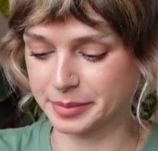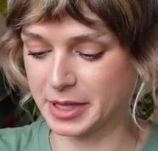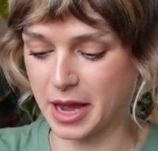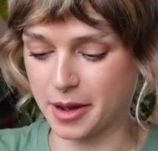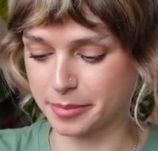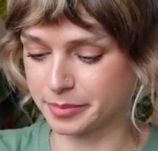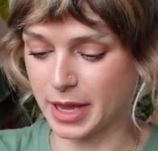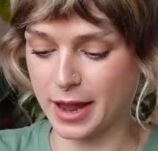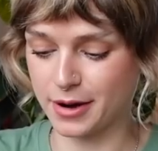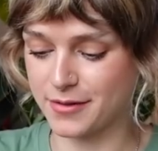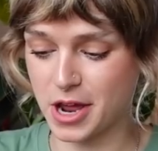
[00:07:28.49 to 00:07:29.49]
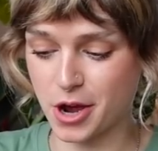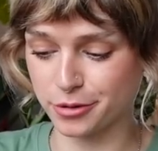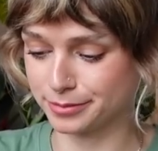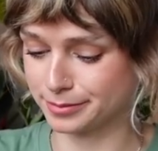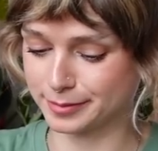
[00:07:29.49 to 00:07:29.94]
yeah, I don't even know.